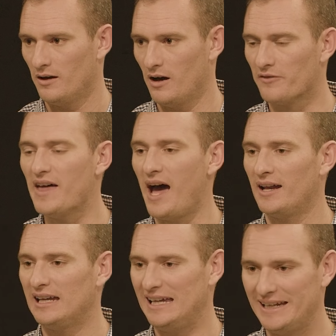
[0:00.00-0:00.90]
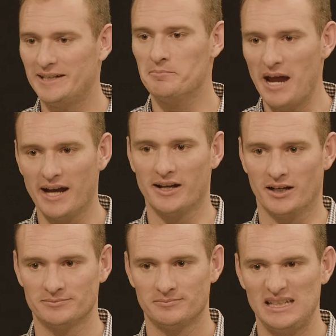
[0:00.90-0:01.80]
of that hidden
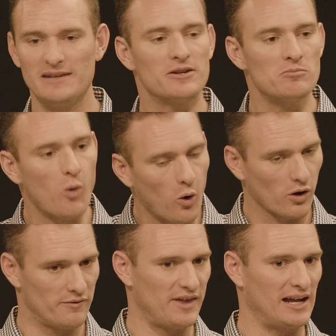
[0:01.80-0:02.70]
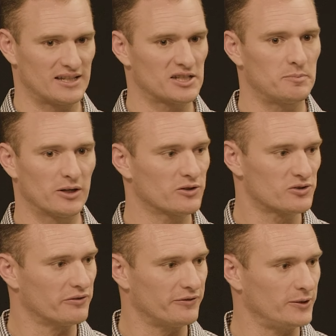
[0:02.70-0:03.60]
manna, even more of that
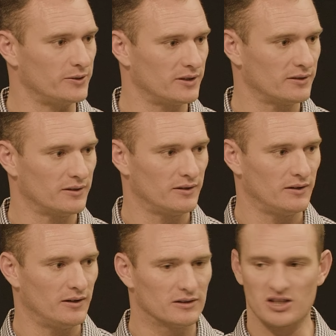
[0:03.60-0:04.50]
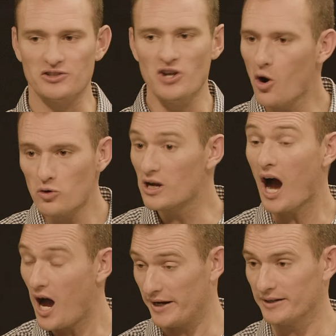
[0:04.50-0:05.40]
spiritual food to know
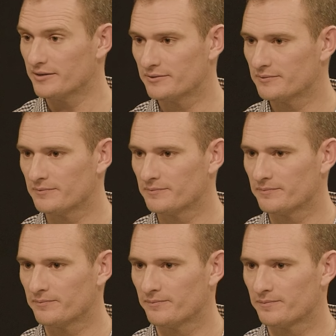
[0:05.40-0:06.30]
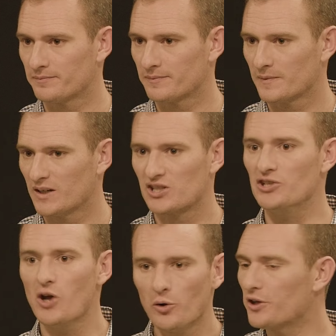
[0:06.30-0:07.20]
God to
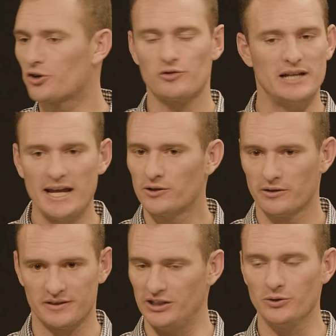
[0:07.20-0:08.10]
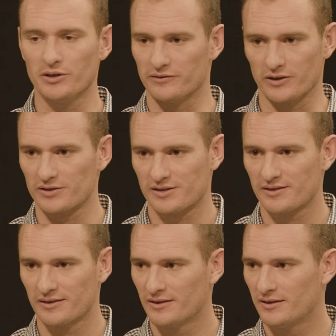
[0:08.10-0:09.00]
know the creator of the
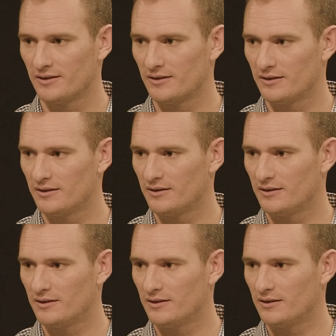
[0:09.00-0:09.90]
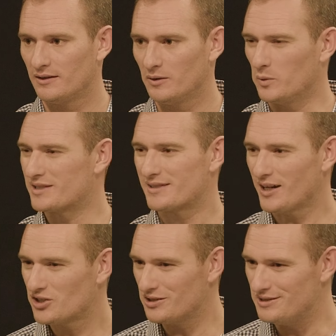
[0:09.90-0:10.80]
universe with
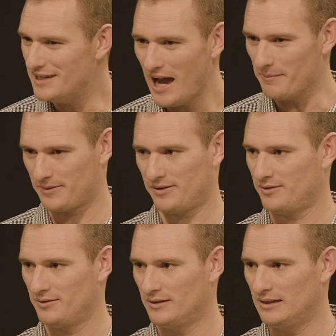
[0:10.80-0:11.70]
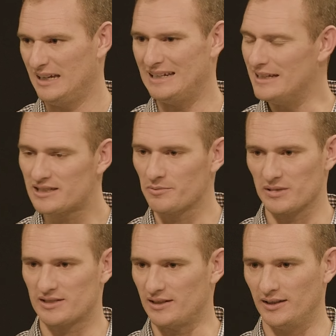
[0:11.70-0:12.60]
such a depth and
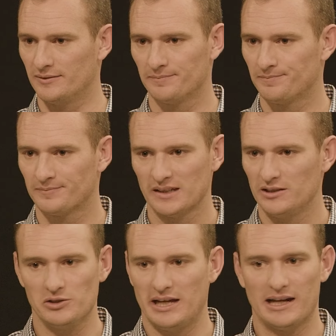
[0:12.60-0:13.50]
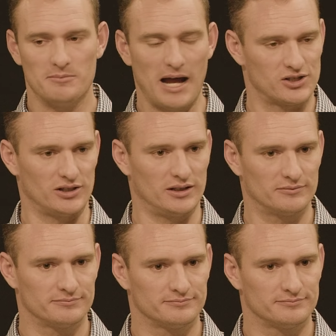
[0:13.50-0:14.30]
intimacy, you can't imagine it.